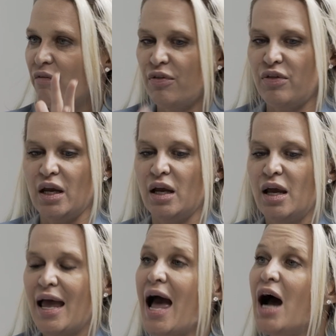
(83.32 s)
everything.
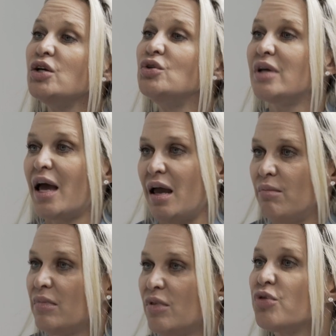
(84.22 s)
How you
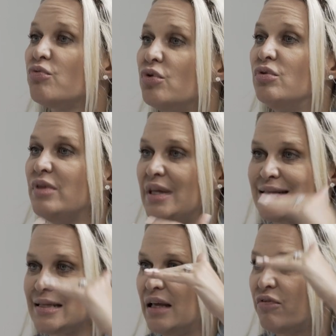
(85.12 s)
came through
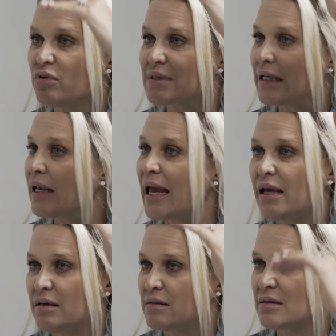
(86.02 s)
these levels and
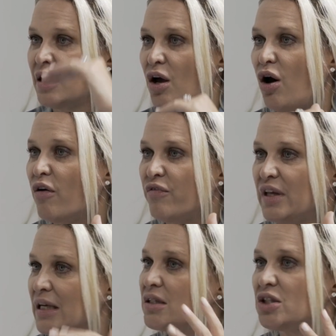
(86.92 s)
layers of
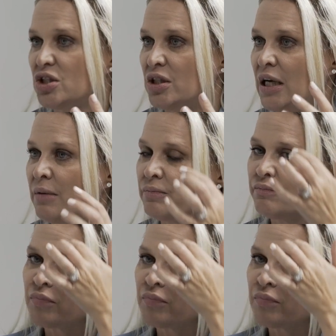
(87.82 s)
the industry.